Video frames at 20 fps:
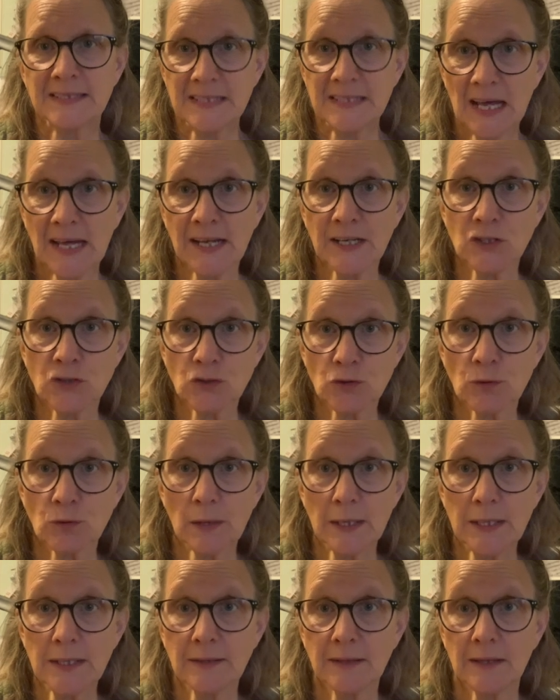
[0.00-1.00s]
not a
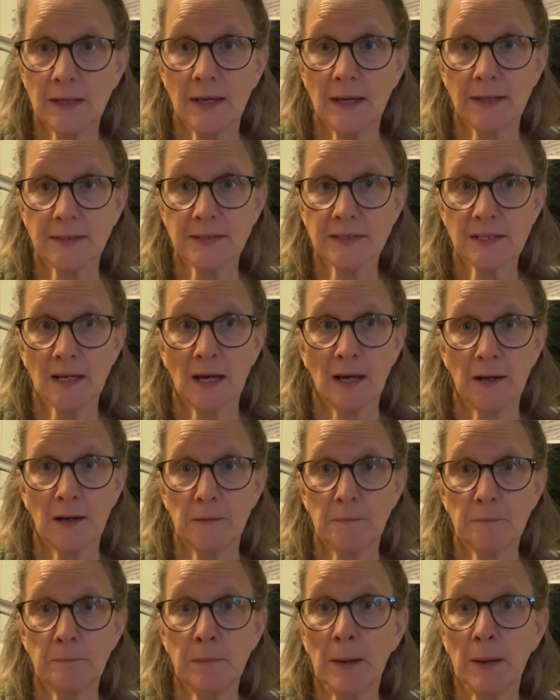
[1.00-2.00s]
trait that
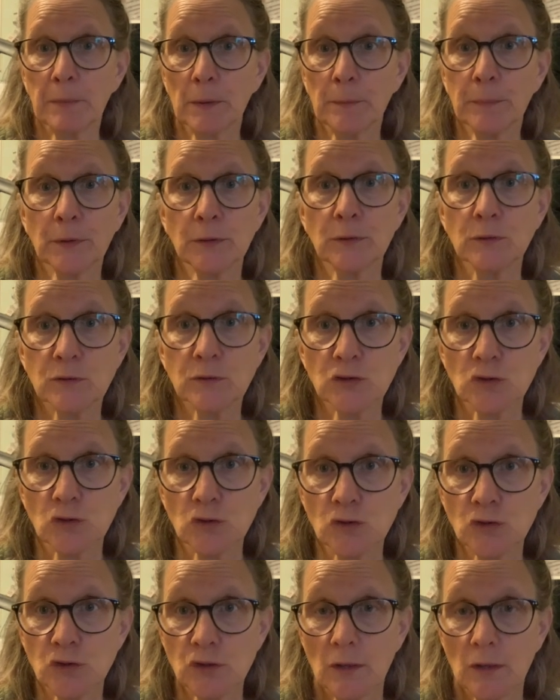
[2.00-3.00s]
pepper
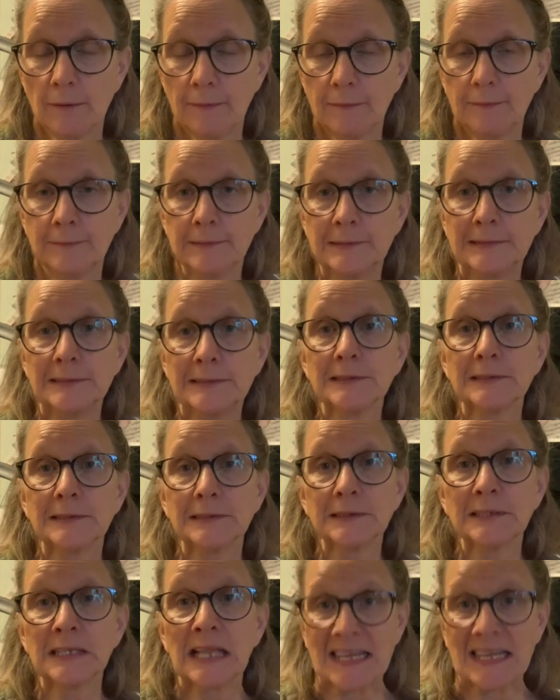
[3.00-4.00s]
producers
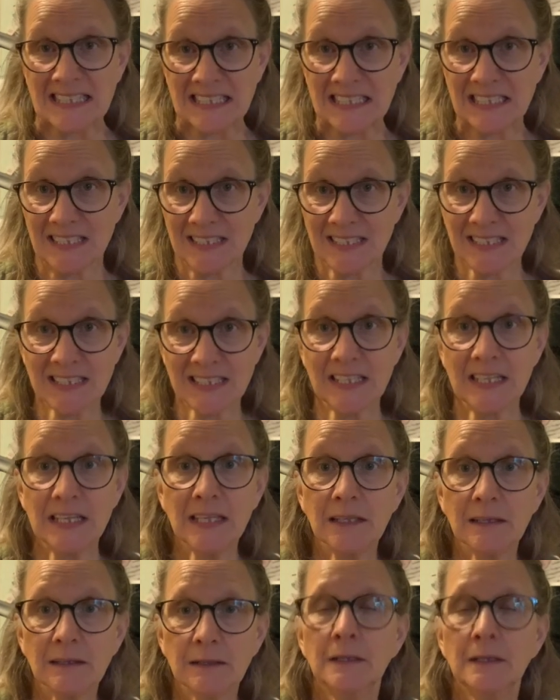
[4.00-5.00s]
like to
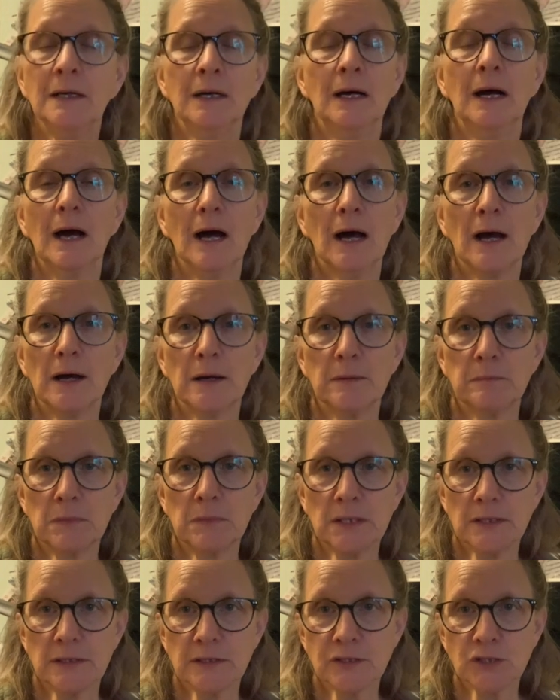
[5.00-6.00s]
see.
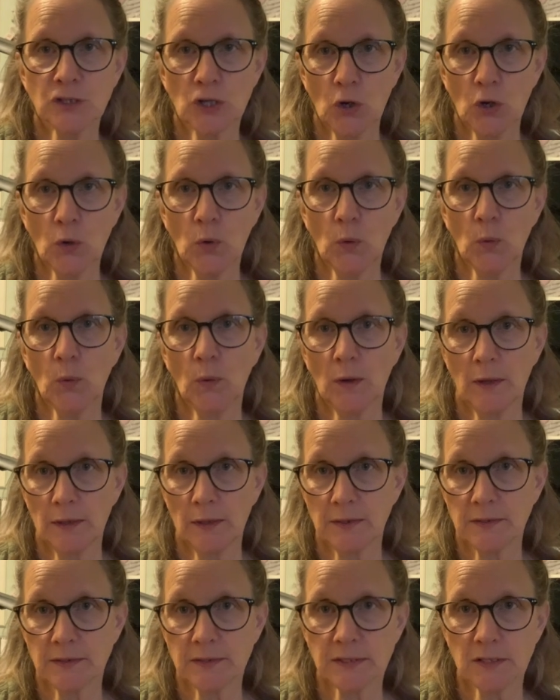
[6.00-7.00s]
So
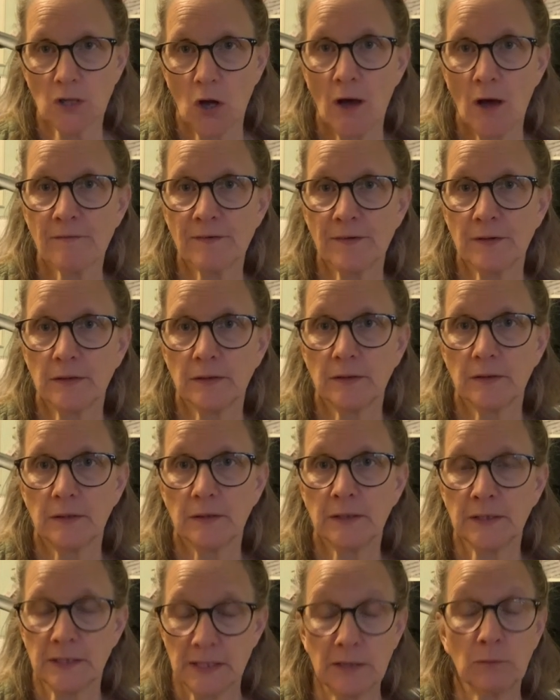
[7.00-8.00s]
it's often,
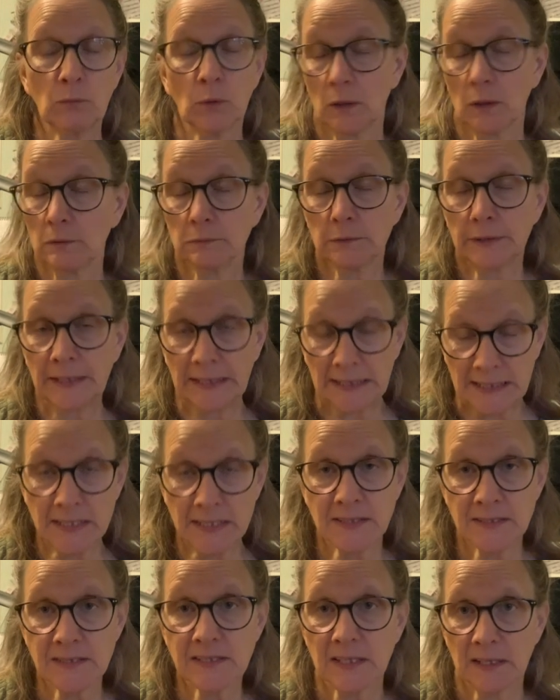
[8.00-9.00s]
it
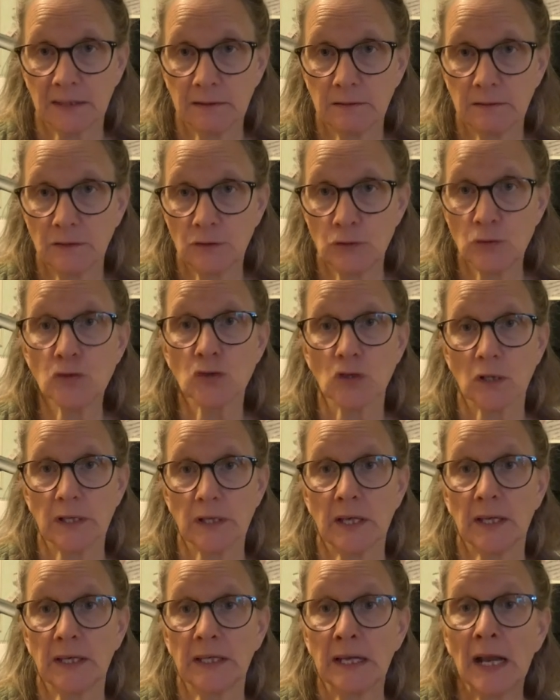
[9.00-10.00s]
is usually
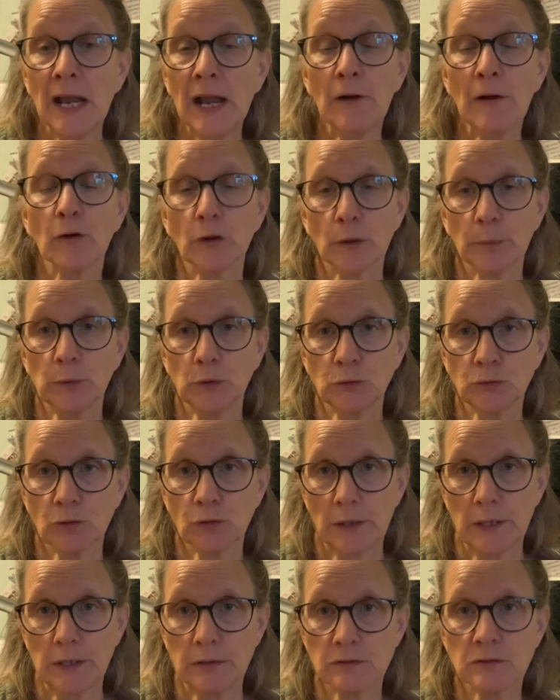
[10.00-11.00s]
an inheritable
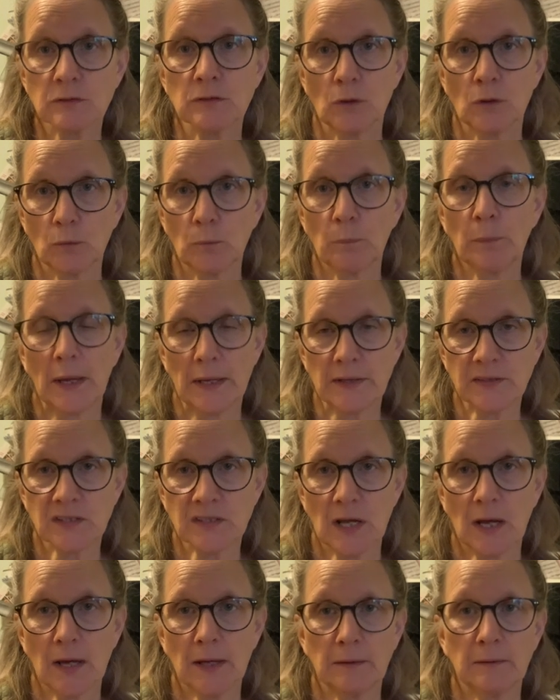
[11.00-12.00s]
trait, so passed
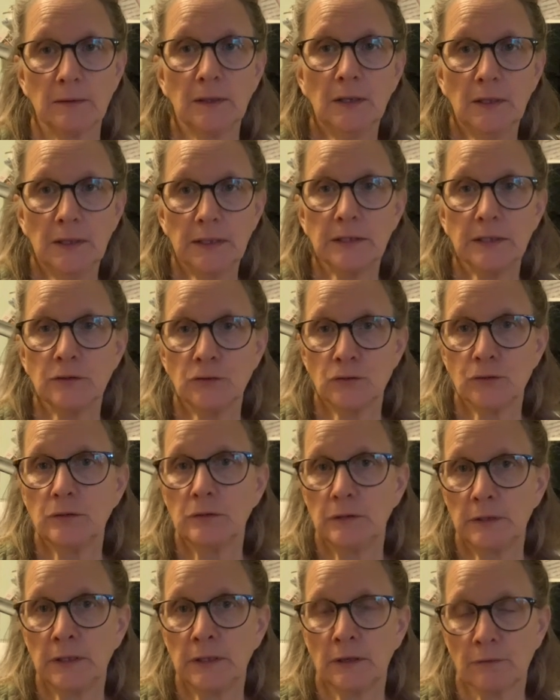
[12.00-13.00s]
on
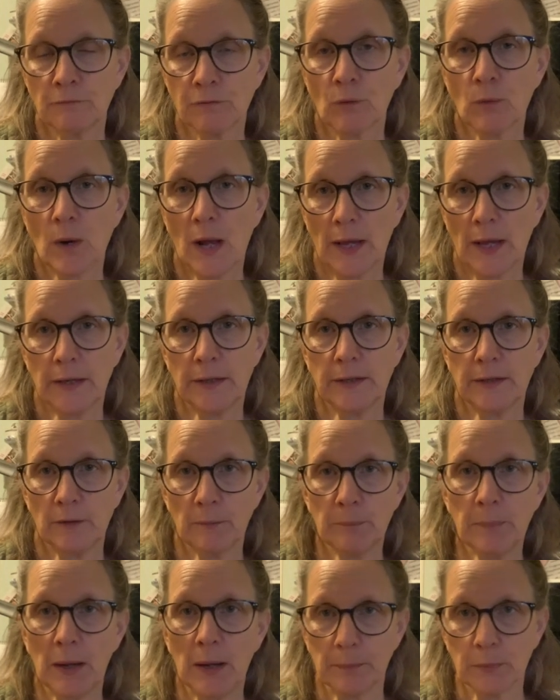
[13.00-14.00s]
in a variety
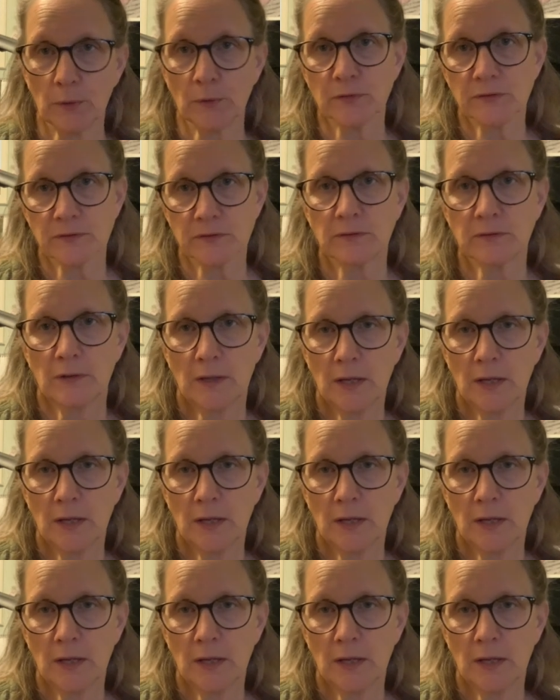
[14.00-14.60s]
of peppers